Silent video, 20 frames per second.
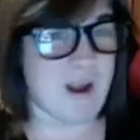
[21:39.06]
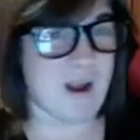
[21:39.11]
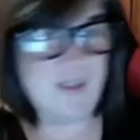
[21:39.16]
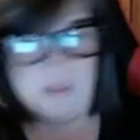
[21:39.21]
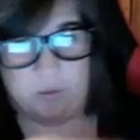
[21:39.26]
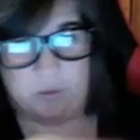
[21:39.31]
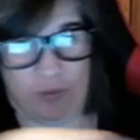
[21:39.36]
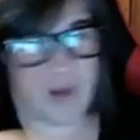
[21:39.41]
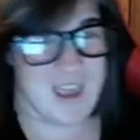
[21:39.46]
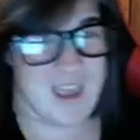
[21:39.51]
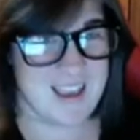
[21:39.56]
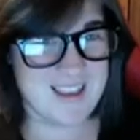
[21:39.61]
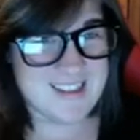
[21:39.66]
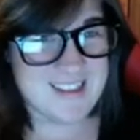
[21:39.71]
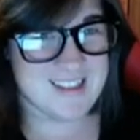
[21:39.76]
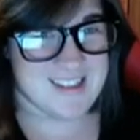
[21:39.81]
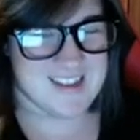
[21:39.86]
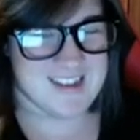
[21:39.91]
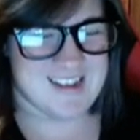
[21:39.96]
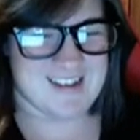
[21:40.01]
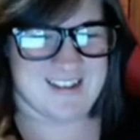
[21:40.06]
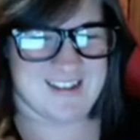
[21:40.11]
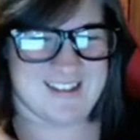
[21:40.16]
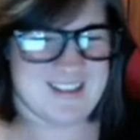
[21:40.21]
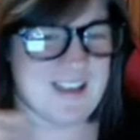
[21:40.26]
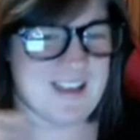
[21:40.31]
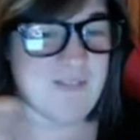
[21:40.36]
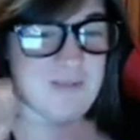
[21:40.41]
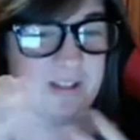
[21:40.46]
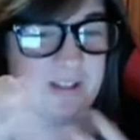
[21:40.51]
waist because
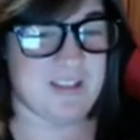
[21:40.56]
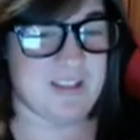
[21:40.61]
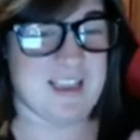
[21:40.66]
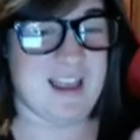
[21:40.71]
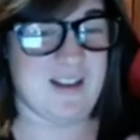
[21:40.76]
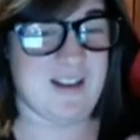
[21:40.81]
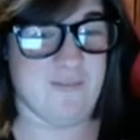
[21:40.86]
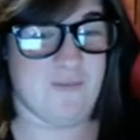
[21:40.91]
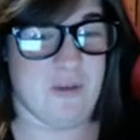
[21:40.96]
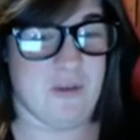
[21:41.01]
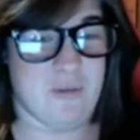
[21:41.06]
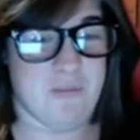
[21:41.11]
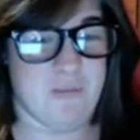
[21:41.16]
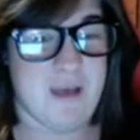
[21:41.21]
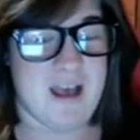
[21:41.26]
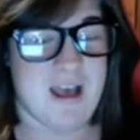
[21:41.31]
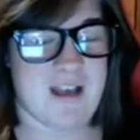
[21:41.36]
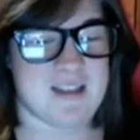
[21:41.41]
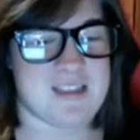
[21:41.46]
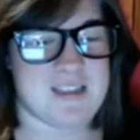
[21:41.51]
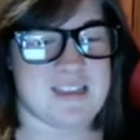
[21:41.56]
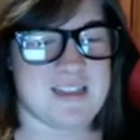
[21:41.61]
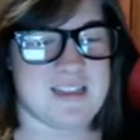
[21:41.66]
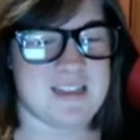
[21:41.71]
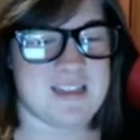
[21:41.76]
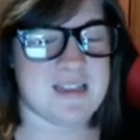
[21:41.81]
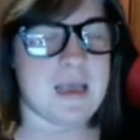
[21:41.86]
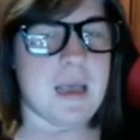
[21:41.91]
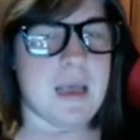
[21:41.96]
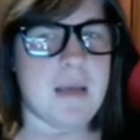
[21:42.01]
he gained a few pounds
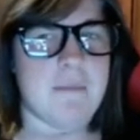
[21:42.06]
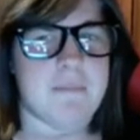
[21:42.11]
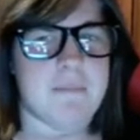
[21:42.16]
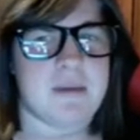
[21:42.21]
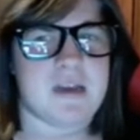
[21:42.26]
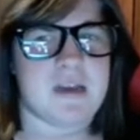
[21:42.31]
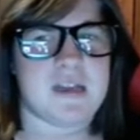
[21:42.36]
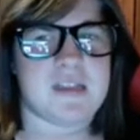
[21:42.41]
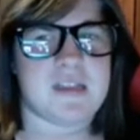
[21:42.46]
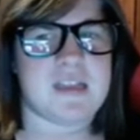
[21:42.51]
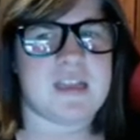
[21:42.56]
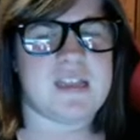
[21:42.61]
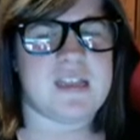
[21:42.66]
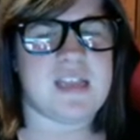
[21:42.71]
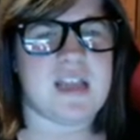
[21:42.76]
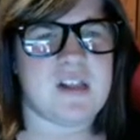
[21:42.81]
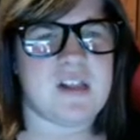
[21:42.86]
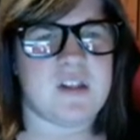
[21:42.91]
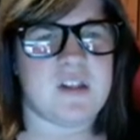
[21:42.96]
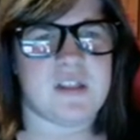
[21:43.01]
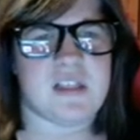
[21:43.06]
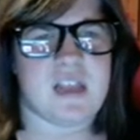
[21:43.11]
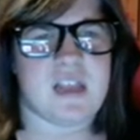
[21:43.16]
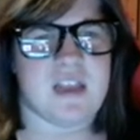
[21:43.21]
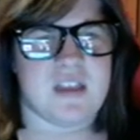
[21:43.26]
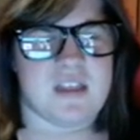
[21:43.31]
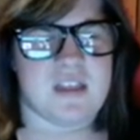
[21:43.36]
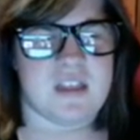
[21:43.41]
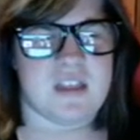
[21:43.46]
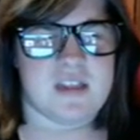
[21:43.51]
because there's
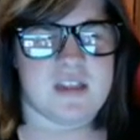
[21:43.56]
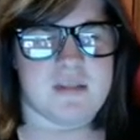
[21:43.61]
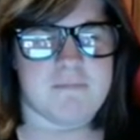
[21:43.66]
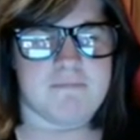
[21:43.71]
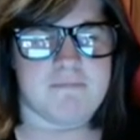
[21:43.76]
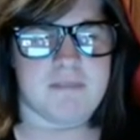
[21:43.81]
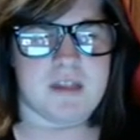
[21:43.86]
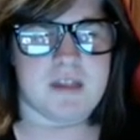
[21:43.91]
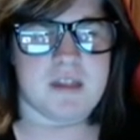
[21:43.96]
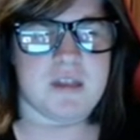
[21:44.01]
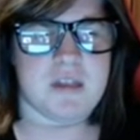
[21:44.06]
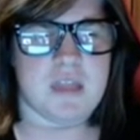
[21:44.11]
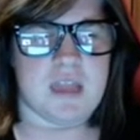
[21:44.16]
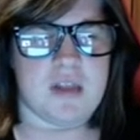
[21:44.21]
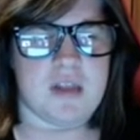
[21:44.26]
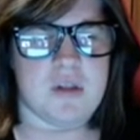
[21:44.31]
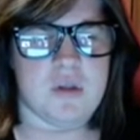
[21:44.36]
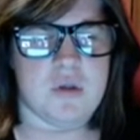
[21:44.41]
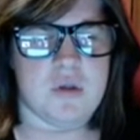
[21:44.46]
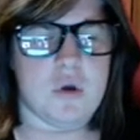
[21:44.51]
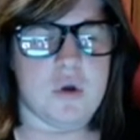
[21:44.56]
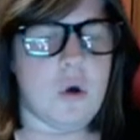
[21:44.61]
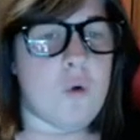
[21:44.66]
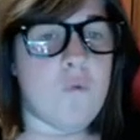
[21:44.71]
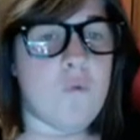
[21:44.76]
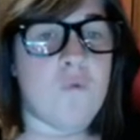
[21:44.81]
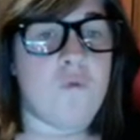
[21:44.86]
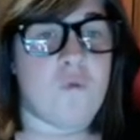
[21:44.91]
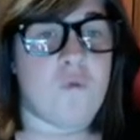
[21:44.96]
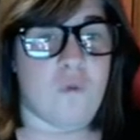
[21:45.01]
been no
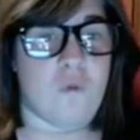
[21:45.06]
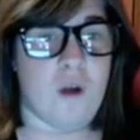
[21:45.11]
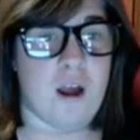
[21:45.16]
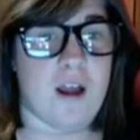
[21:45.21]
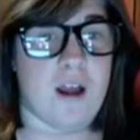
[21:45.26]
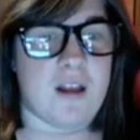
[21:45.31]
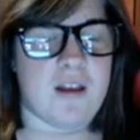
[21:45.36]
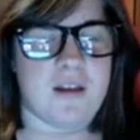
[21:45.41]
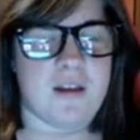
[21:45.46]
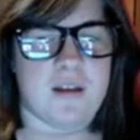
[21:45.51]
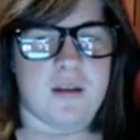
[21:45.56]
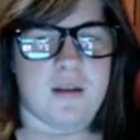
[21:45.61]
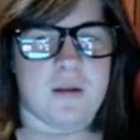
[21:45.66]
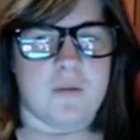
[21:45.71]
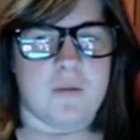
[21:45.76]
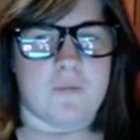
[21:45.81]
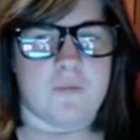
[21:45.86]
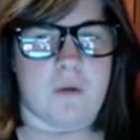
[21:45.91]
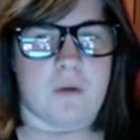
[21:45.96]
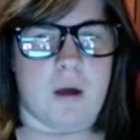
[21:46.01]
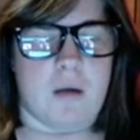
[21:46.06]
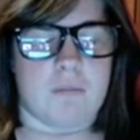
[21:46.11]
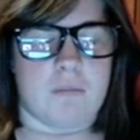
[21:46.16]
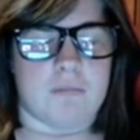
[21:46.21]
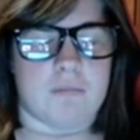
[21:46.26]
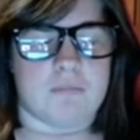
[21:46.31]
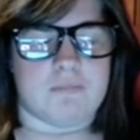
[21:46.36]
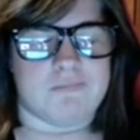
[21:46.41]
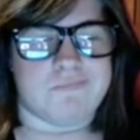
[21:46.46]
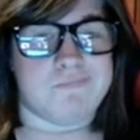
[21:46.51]
threat from
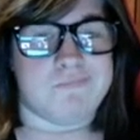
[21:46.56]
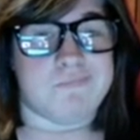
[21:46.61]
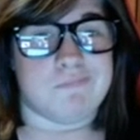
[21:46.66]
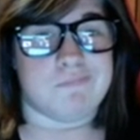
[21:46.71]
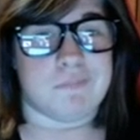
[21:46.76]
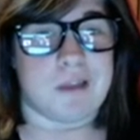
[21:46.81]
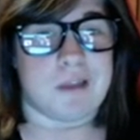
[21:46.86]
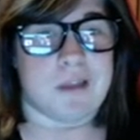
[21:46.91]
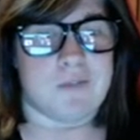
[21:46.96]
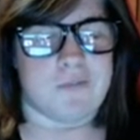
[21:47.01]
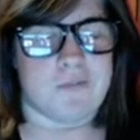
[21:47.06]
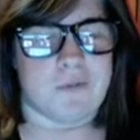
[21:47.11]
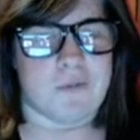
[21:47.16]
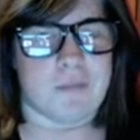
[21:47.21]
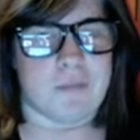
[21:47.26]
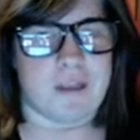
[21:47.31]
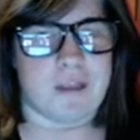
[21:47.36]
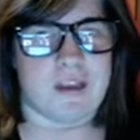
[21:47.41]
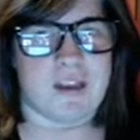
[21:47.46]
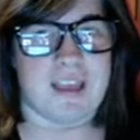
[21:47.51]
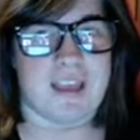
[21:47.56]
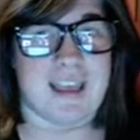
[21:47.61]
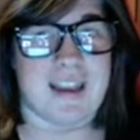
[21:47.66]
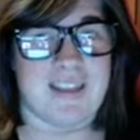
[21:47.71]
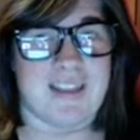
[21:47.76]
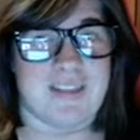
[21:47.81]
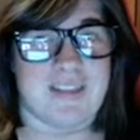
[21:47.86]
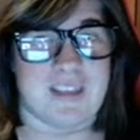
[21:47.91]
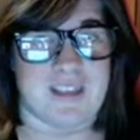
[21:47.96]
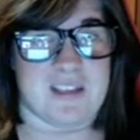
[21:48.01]
like
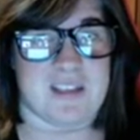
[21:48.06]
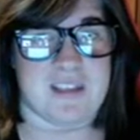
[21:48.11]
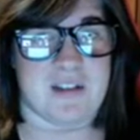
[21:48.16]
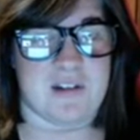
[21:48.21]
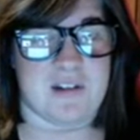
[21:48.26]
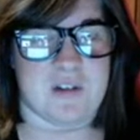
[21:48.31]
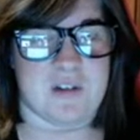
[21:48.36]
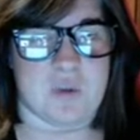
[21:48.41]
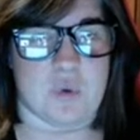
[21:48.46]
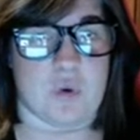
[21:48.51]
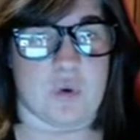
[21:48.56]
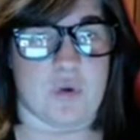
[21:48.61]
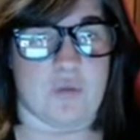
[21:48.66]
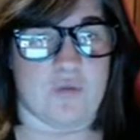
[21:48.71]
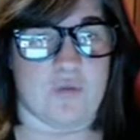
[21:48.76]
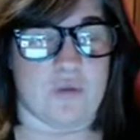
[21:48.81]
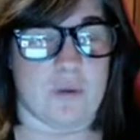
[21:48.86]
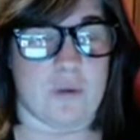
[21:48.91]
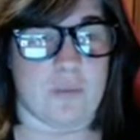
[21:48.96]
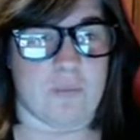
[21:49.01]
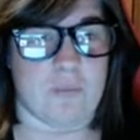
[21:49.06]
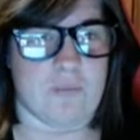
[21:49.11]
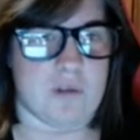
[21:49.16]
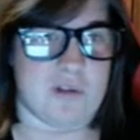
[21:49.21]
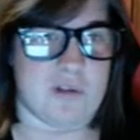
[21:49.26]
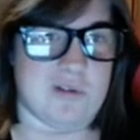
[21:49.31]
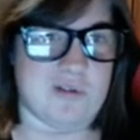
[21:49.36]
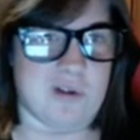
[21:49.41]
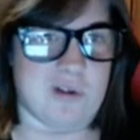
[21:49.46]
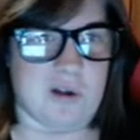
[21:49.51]
anything serious or from,
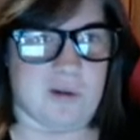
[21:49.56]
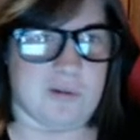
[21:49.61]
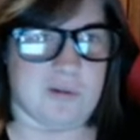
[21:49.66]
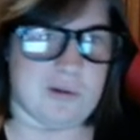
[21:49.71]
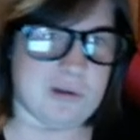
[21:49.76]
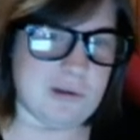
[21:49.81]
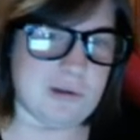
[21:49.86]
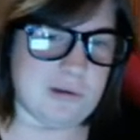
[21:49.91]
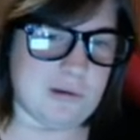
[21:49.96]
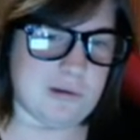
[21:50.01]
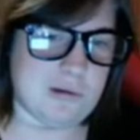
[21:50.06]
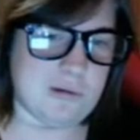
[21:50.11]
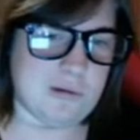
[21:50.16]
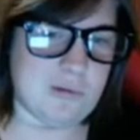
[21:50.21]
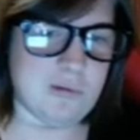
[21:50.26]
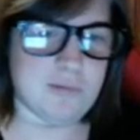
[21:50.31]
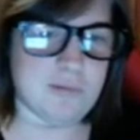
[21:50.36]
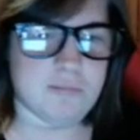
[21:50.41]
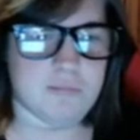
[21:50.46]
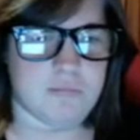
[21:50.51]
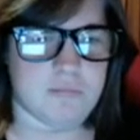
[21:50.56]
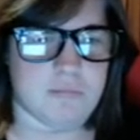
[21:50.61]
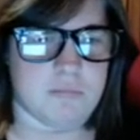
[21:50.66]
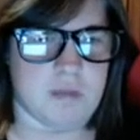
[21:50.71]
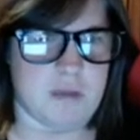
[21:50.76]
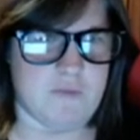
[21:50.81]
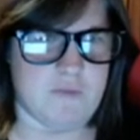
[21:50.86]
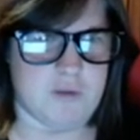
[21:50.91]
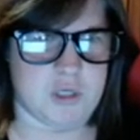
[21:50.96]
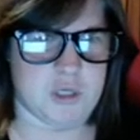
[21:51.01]
you know, who,
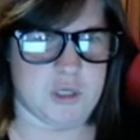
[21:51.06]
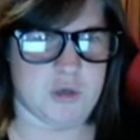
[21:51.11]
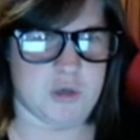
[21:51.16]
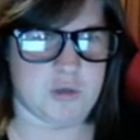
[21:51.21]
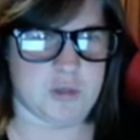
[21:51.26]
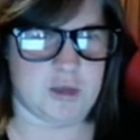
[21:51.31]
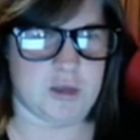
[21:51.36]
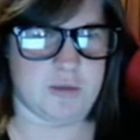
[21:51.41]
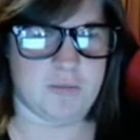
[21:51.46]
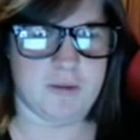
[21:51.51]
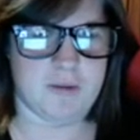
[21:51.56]
if he shows up.